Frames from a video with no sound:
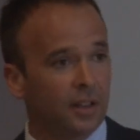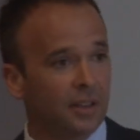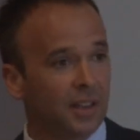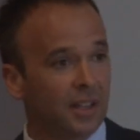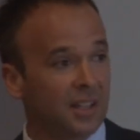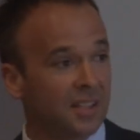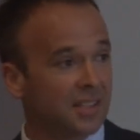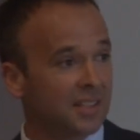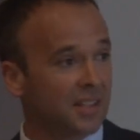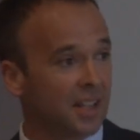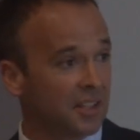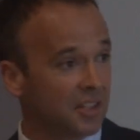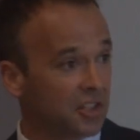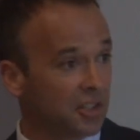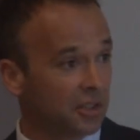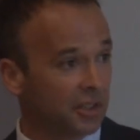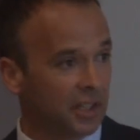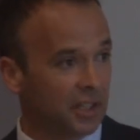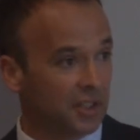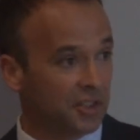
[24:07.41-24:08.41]
that
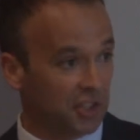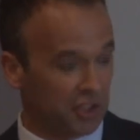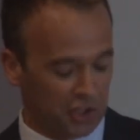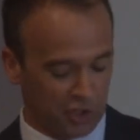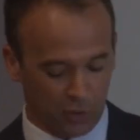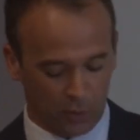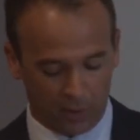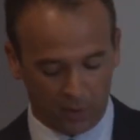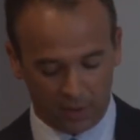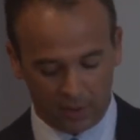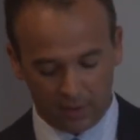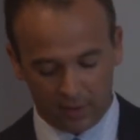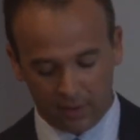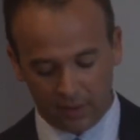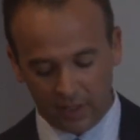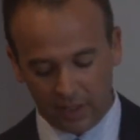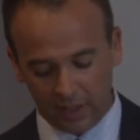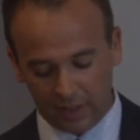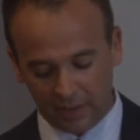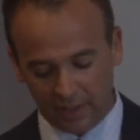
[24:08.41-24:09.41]
essentially secured
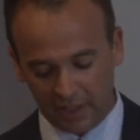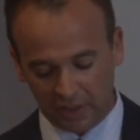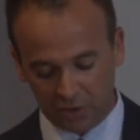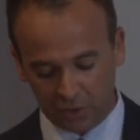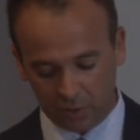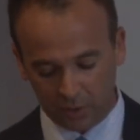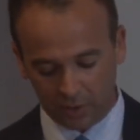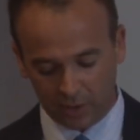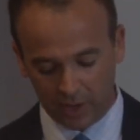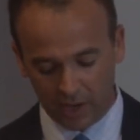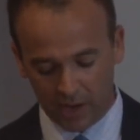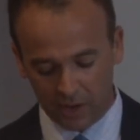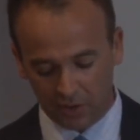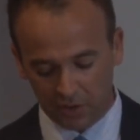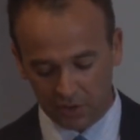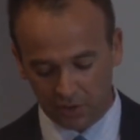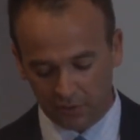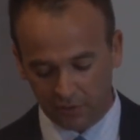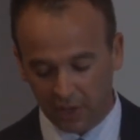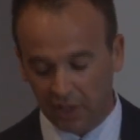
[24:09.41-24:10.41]
the Electoral
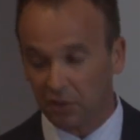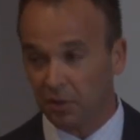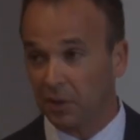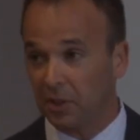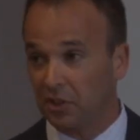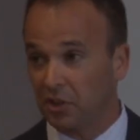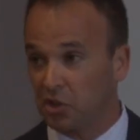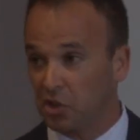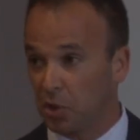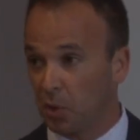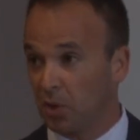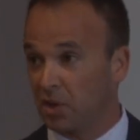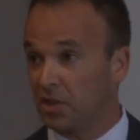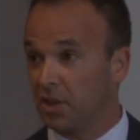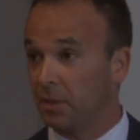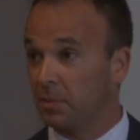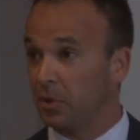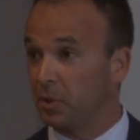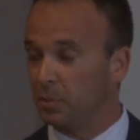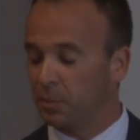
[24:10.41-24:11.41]
College victory to George
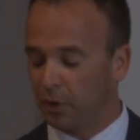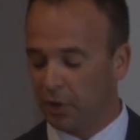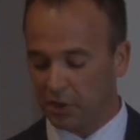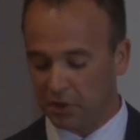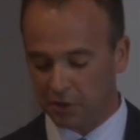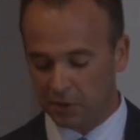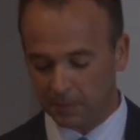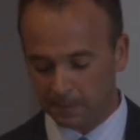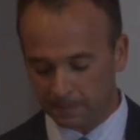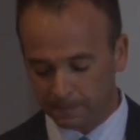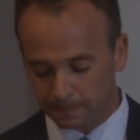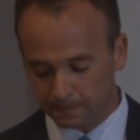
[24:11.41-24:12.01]
W. Bush.